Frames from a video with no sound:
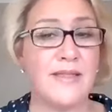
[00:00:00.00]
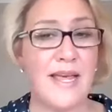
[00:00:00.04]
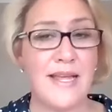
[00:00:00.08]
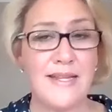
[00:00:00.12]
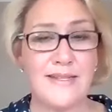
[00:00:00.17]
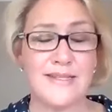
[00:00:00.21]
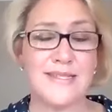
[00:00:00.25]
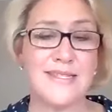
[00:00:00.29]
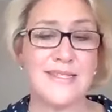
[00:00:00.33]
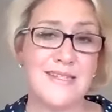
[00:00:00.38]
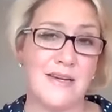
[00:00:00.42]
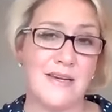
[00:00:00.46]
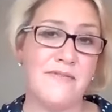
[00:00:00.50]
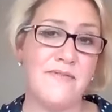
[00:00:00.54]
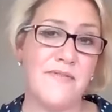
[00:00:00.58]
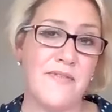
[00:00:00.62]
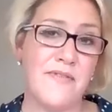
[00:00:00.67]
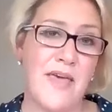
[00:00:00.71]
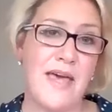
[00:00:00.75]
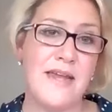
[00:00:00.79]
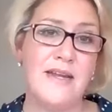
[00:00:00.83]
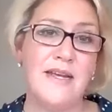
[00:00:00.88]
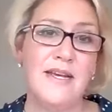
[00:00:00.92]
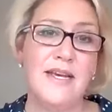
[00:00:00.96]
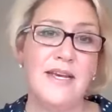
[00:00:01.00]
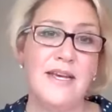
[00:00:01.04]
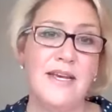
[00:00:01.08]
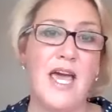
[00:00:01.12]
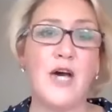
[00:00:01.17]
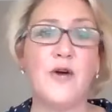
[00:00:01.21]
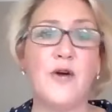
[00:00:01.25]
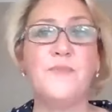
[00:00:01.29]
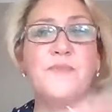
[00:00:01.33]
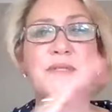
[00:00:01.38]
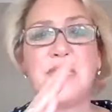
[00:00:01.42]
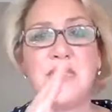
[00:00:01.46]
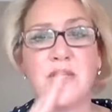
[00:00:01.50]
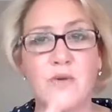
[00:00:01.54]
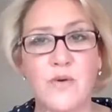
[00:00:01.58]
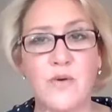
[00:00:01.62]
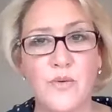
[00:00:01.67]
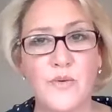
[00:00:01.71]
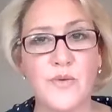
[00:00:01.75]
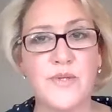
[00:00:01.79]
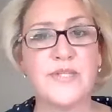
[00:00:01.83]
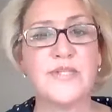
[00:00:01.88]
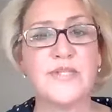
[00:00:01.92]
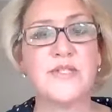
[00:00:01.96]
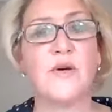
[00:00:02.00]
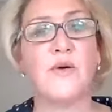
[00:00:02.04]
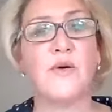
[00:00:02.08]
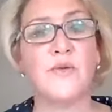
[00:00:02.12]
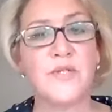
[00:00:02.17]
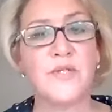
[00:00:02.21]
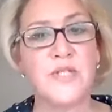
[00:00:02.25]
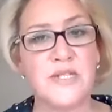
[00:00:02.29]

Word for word: That's stuff that helps the cortisol